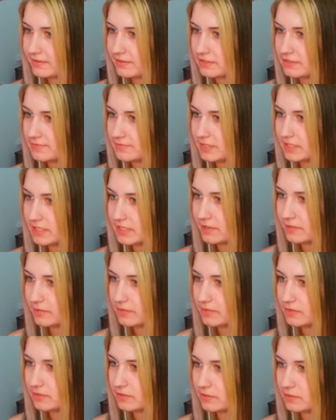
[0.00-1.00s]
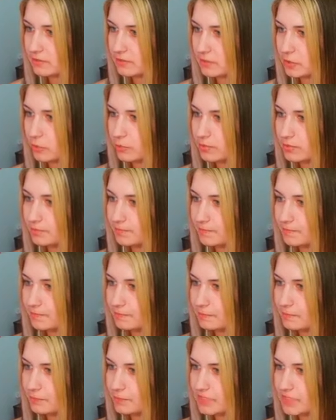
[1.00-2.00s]
Let's find out. Nope,
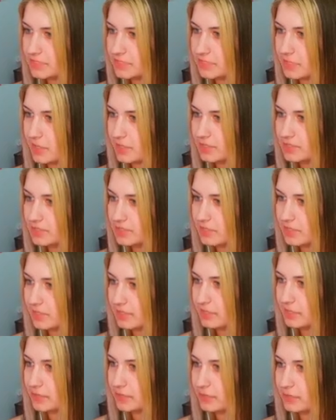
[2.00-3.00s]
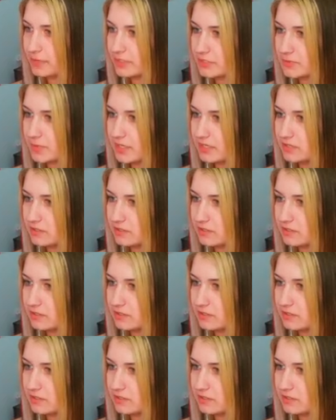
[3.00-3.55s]
tis not. Can I go this way?